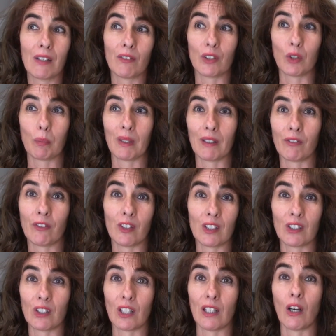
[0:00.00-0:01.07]
which
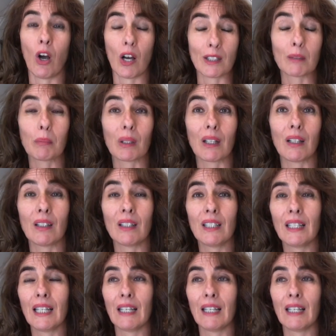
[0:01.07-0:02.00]
benefits the hospital.